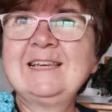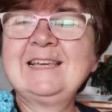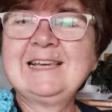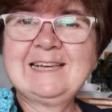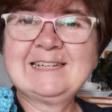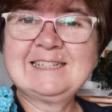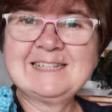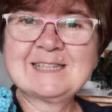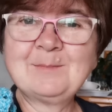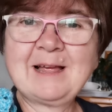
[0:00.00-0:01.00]
yeah,
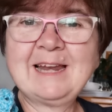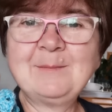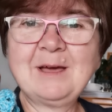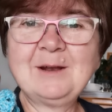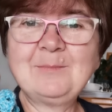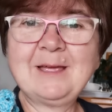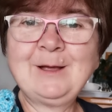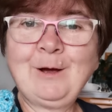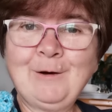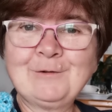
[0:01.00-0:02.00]
she's complaining about it
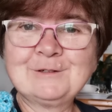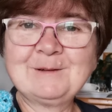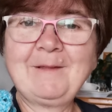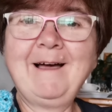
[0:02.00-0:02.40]
being cold.